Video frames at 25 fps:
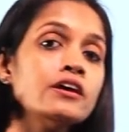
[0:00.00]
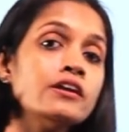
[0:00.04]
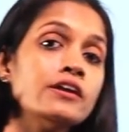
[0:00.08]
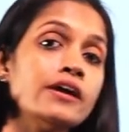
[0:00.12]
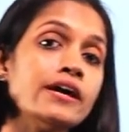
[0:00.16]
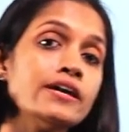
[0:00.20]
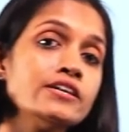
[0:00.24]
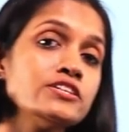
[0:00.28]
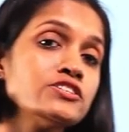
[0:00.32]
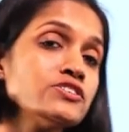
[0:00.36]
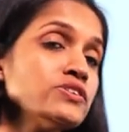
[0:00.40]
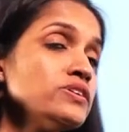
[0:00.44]

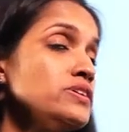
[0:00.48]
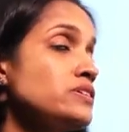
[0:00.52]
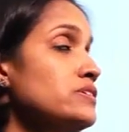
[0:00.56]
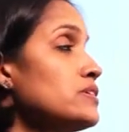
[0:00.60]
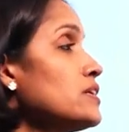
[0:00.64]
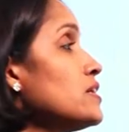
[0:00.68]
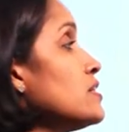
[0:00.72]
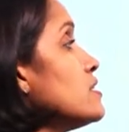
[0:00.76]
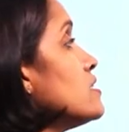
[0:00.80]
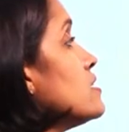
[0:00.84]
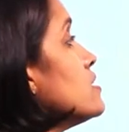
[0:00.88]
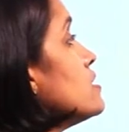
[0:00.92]
Right,
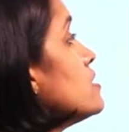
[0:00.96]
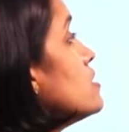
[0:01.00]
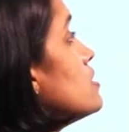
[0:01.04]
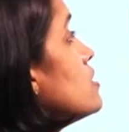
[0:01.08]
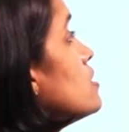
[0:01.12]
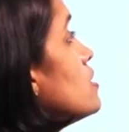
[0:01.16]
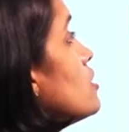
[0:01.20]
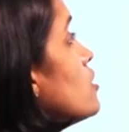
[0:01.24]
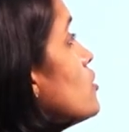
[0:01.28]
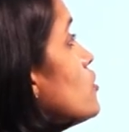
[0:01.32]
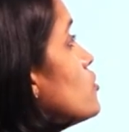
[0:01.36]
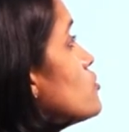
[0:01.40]
children?
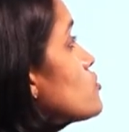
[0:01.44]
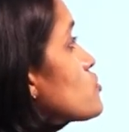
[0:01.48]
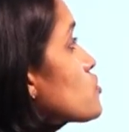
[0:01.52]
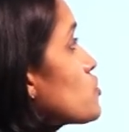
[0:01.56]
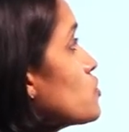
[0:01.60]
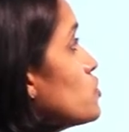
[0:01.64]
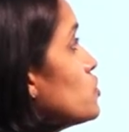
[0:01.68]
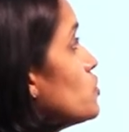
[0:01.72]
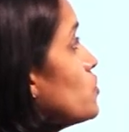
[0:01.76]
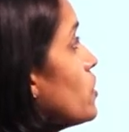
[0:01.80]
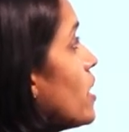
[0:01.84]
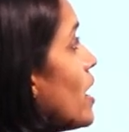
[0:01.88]
So
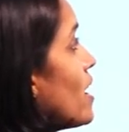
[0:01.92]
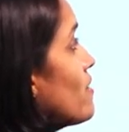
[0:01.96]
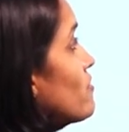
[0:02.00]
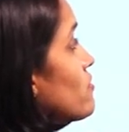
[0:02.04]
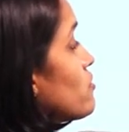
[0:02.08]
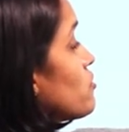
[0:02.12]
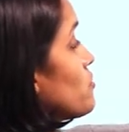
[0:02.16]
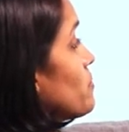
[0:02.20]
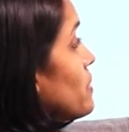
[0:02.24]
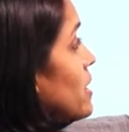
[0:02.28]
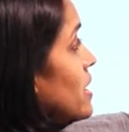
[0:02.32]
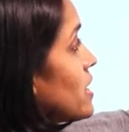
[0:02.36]
you have
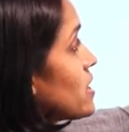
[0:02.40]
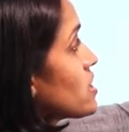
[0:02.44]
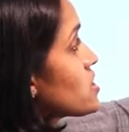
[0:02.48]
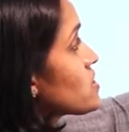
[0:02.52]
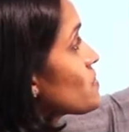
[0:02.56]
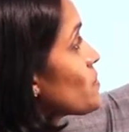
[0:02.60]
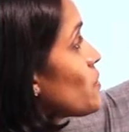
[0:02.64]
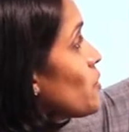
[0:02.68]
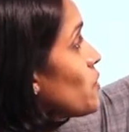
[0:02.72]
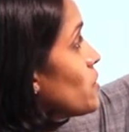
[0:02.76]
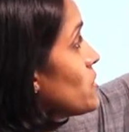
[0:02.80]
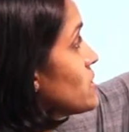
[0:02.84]
to make a
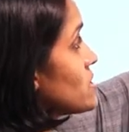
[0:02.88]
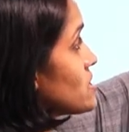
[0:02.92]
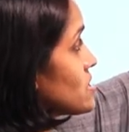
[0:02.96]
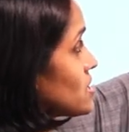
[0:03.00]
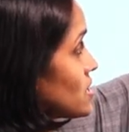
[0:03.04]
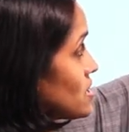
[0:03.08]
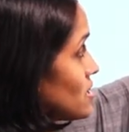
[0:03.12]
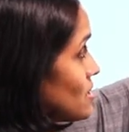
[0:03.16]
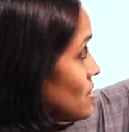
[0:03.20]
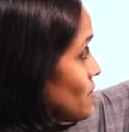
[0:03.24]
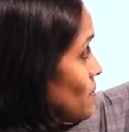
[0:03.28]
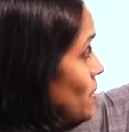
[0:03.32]
small
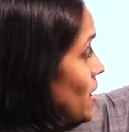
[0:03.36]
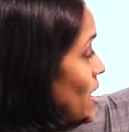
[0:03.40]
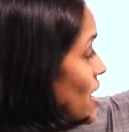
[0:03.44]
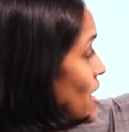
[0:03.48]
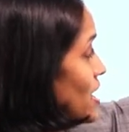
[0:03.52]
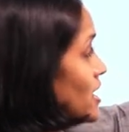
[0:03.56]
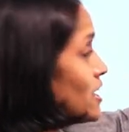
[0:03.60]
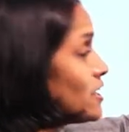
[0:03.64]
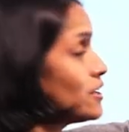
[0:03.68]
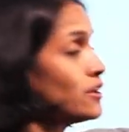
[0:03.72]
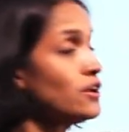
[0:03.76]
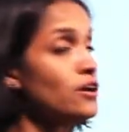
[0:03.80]

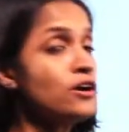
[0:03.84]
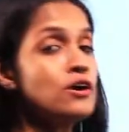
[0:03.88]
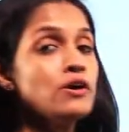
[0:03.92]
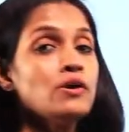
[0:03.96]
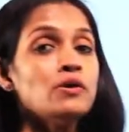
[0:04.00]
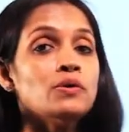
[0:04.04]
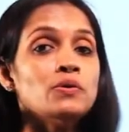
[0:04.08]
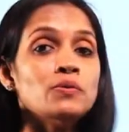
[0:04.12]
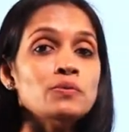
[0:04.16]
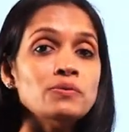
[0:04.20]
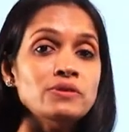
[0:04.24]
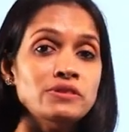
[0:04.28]
turbine
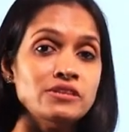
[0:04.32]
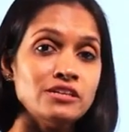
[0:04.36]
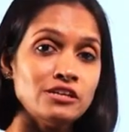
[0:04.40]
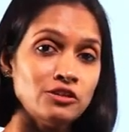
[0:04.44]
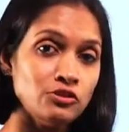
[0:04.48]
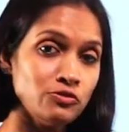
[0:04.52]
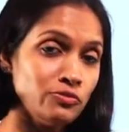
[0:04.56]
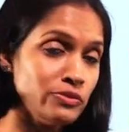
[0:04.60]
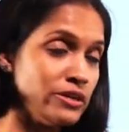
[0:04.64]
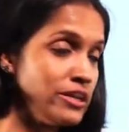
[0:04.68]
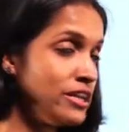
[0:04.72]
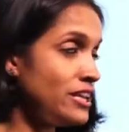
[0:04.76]
with the
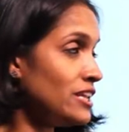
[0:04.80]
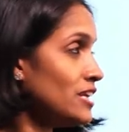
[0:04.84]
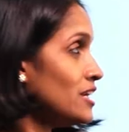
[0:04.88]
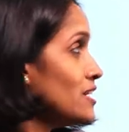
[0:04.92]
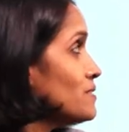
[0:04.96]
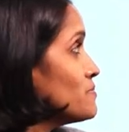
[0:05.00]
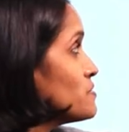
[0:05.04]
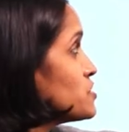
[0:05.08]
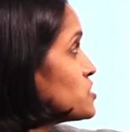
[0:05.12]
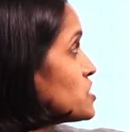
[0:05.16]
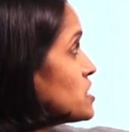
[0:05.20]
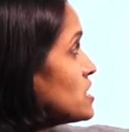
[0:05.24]

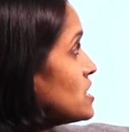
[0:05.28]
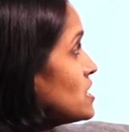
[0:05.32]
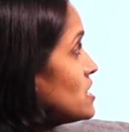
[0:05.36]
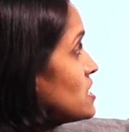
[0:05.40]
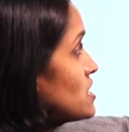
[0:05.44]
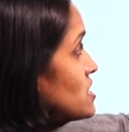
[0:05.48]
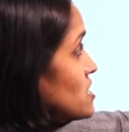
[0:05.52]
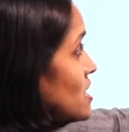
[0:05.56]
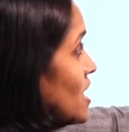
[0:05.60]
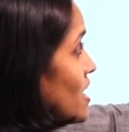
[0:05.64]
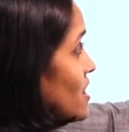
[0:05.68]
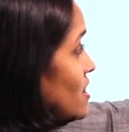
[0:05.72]
aluminium
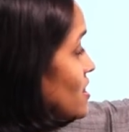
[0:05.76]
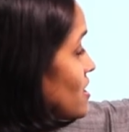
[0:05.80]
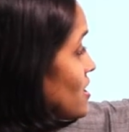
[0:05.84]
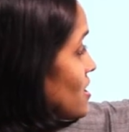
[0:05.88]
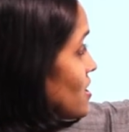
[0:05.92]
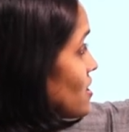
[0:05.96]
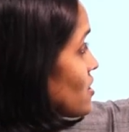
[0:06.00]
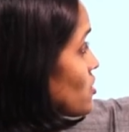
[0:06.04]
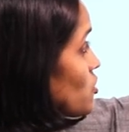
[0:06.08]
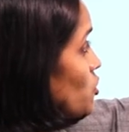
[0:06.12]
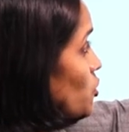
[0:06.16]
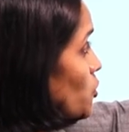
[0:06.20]
sheet and
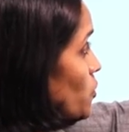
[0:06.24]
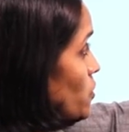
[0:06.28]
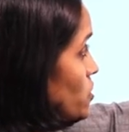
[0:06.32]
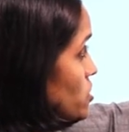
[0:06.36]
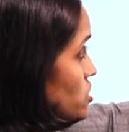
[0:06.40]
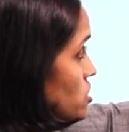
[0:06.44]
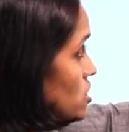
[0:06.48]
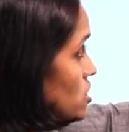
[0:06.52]
the cork